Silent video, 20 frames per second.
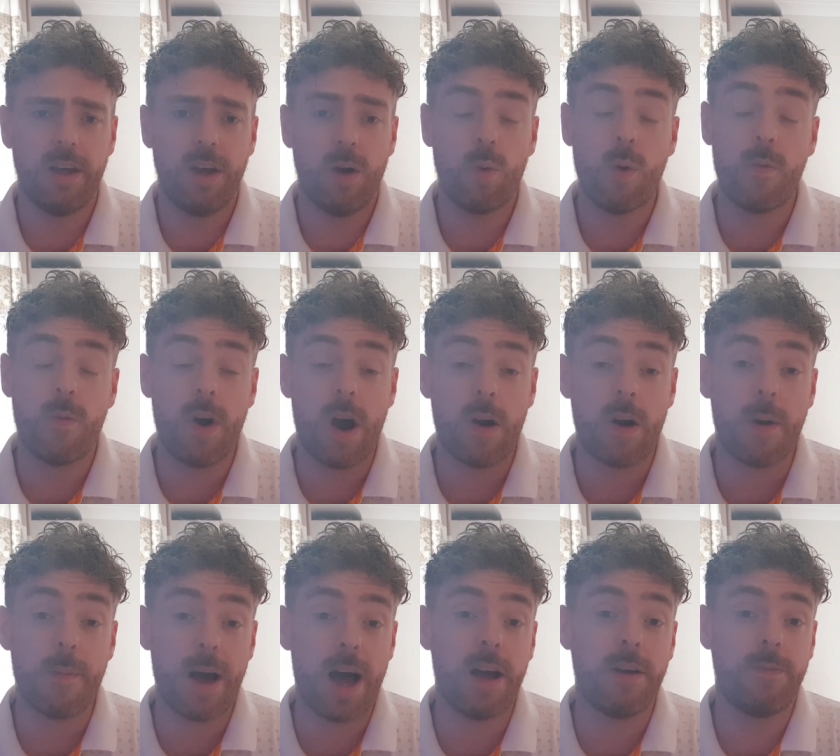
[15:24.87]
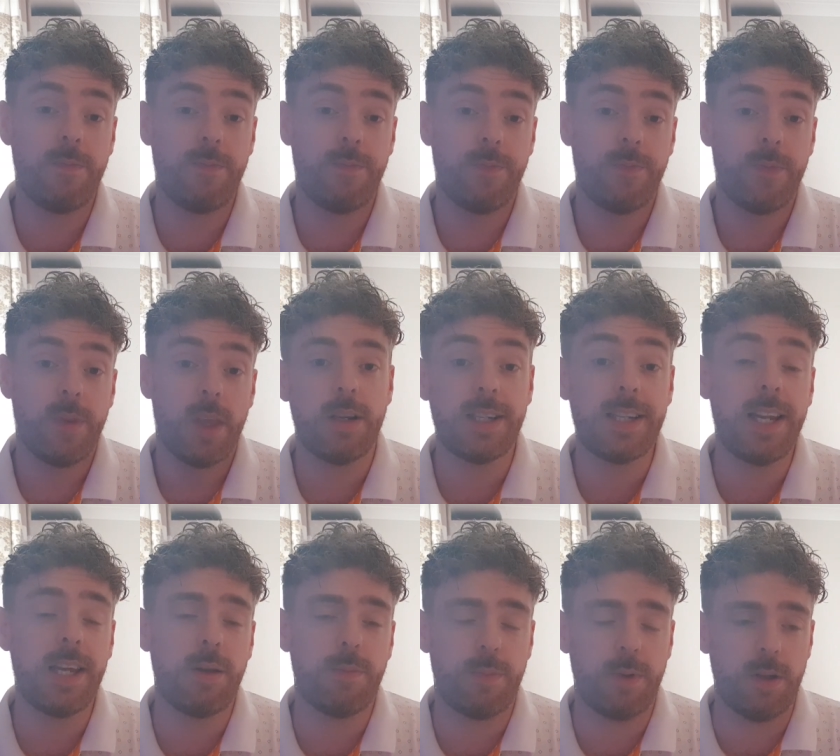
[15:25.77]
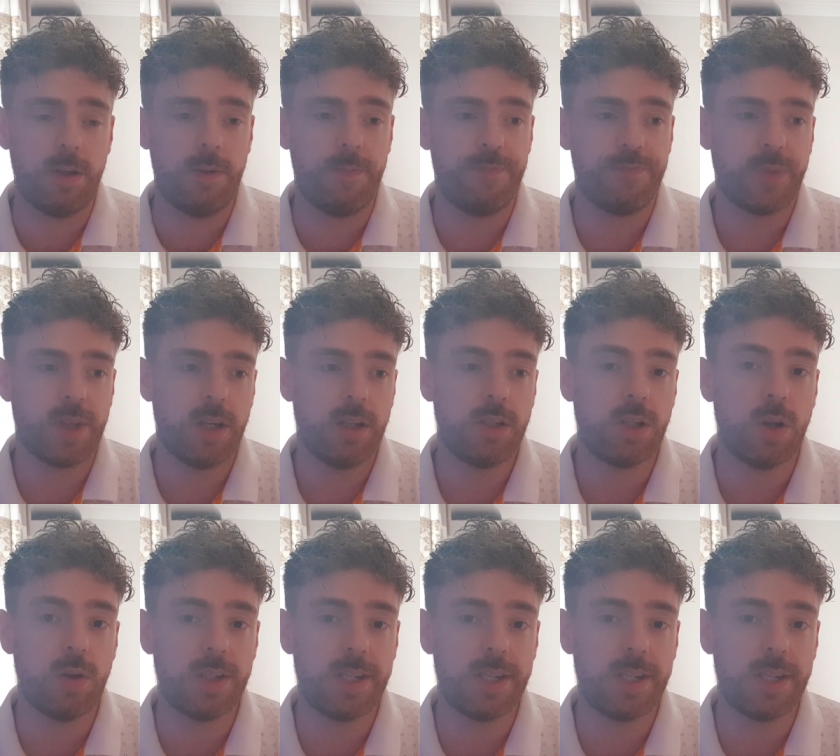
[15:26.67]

with where I'm at. Sleep. So